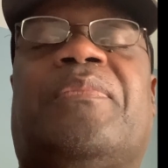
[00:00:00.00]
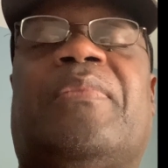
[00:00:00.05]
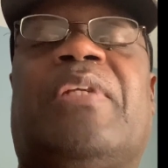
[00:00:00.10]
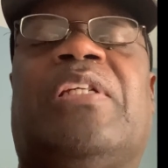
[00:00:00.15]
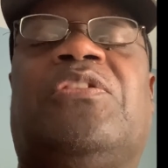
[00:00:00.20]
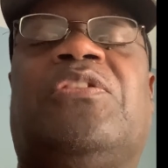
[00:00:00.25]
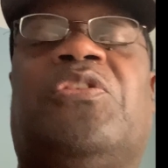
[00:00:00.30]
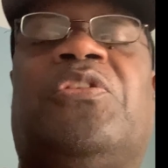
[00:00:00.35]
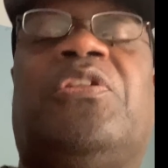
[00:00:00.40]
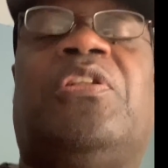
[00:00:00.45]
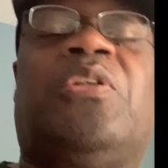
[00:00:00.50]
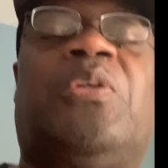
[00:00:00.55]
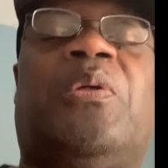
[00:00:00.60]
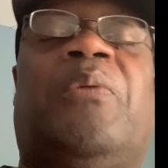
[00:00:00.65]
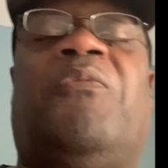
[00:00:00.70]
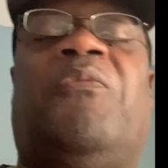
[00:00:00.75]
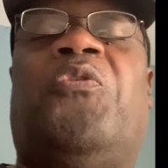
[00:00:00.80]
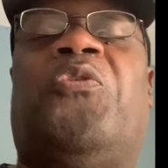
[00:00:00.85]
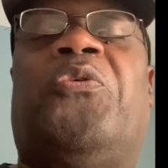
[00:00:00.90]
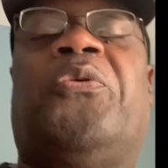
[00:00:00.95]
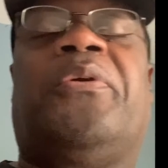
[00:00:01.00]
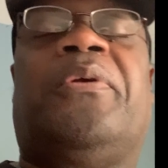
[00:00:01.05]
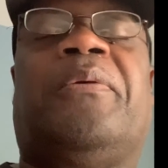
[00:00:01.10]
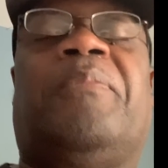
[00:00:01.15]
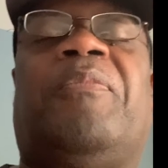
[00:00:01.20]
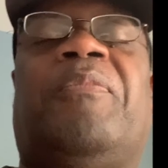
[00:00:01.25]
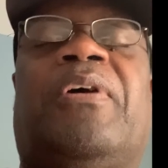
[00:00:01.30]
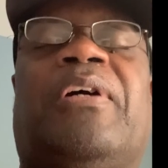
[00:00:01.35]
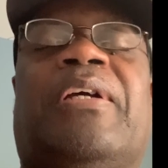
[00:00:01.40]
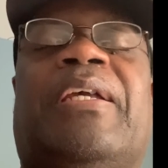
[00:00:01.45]
it's a term for it,
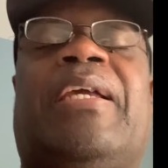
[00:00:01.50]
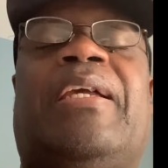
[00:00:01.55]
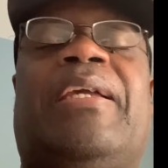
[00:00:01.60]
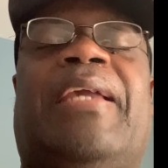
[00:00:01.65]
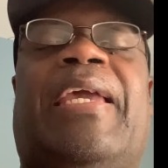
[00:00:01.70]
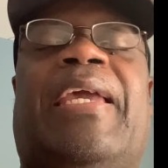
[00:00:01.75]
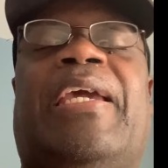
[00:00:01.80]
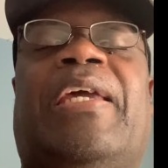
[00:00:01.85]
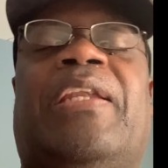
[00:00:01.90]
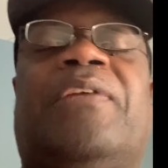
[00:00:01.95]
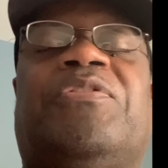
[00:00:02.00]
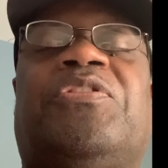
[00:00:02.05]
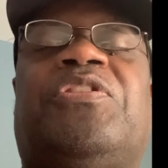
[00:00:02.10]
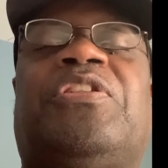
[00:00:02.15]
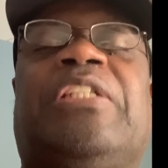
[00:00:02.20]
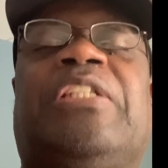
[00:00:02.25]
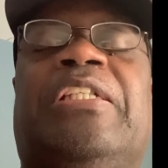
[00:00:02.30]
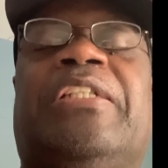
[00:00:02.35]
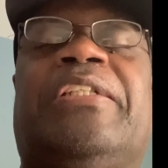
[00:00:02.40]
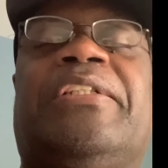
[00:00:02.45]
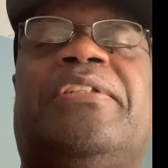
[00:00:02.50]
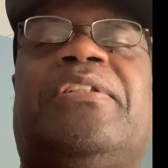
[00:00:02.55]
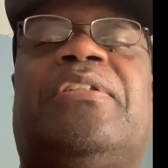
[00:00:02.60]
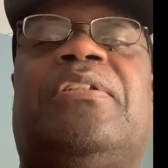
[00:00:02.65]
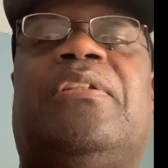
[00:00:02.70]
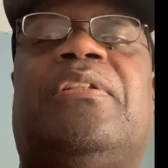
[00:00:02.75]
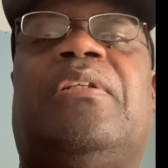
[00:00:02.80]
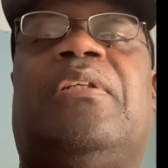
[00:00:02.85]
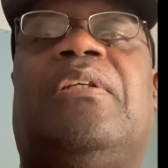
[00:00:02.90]
a can of sealant